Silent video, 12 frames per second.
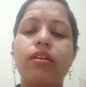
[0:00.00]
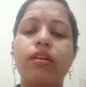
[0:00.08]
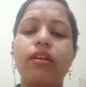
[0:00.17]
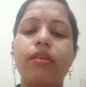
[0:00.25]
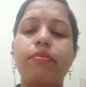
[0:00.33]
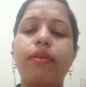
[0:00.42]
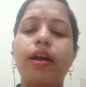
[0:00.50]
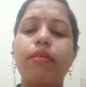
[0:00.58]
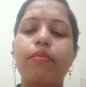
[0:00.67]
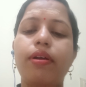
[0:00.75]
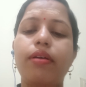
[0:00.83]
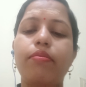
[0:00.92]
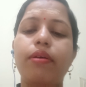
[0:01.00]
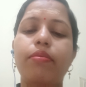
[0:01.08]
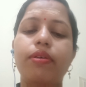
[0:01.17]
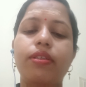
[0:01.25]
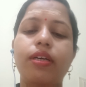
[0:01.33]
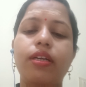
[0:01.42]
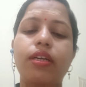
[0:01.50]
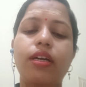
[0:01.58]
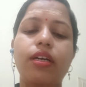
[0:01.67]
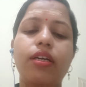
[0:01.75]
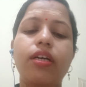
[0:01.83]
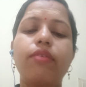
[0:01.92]
DNA fragment may be
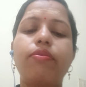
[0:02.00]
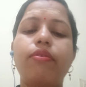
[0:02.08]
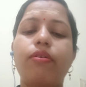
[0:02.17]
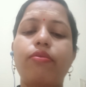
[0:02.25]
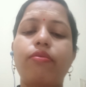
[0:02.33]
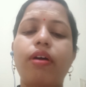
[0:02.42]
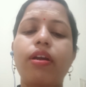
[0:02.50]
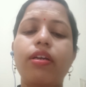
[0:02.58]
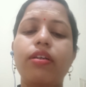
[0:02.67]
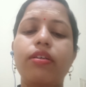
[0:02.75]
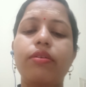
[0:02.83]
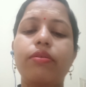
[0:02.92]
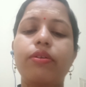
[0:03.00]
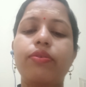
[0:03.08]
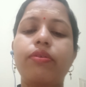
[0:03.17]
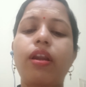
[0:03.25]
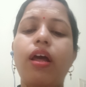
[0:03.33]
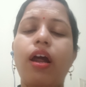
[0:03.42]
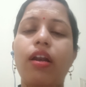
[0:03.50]
generated for one individual